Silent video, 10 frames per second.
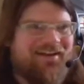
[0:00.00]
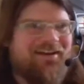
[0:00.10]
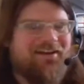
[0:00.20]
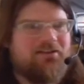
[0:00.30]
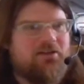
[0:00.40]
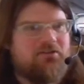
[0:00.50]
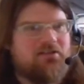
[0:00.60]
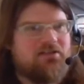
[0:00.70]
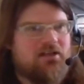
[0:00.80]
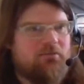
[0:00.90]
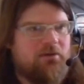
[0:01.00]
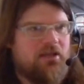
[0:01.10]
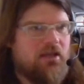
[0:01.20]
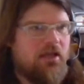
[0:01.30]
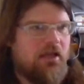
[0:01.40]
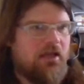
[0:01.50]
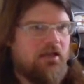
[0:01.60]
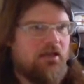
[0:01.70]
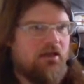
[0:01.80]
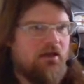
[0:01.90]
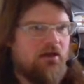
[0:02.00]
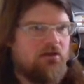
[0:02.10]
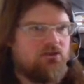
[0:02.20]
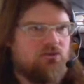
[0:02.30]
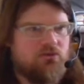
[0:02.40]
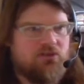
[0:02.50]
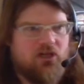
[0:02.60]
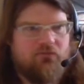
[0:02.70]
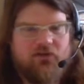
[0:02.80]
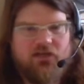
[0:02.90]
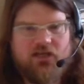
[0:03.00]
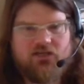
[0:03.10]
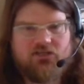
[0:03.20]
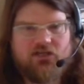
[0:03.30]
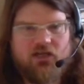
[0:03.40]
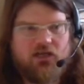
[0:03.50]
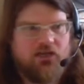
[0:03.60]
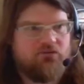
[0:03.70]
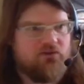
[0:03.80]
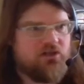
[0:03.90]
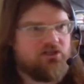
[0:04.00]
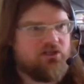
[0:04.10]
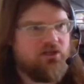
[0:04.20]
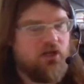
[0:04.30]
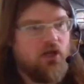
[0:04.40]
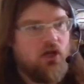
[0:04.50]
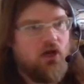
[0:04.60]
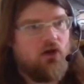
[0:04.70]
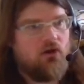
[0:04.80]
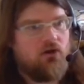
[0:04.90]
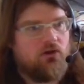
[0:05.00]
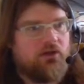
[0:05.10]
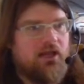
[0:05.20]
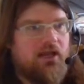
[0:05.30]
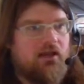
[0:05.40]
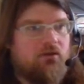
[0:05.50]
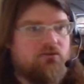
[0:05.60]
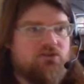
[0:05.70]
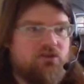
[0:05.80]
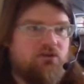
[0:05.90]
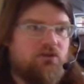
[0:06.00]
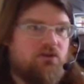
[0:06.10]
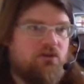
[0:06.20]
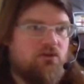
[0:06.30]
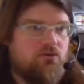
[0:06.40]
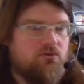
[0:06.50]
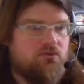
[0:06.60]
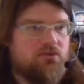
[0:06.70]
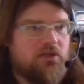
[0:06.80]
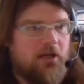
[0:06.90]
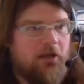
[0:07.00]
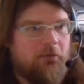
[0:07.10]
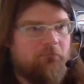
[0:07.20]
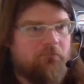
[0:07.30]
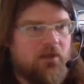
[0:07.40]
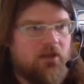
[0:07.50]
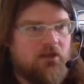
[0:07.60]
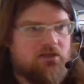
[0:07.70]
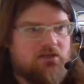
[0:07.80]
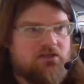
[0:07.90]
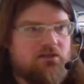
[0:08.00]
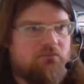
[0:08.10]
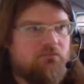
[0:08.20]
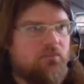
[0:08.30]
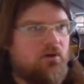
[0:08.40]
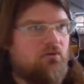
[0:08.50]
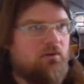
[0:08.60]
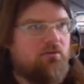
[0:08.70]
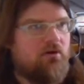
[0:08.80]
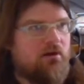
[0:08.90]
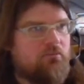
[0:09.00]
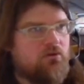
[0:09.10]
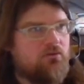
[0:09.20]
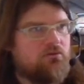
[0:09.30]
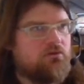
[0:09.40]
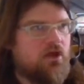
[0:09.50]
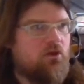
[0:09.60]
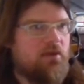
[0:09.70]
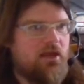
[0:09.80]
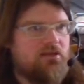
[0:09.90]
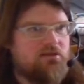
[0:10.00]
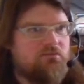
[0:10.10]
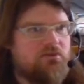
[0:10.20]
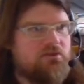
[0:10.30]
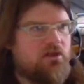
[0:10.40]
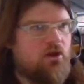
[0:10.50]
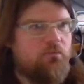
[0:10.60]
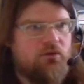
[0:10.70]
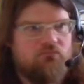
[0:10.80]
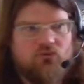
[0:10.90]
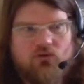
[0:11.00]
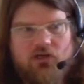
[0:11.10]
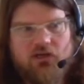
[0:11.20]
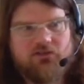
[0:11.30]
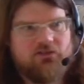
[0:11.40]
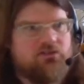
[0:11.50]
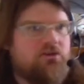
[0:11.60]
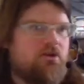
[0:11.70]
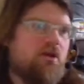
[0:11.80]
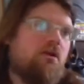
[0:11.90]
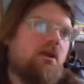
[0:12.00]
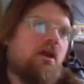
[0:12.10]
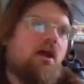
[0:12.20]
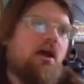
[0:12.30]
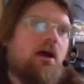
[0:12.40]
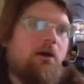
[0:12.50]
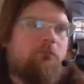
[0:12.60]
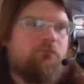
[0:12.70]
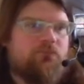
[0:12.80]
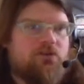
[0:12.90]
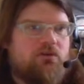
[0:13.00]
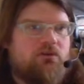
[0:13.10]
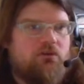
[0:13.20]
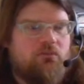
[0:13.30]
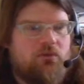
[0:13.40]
So this is going to be a short, hopefully-ish, introduction on how to use a system or a program called OBS, which is Open Broadcaster Studio, to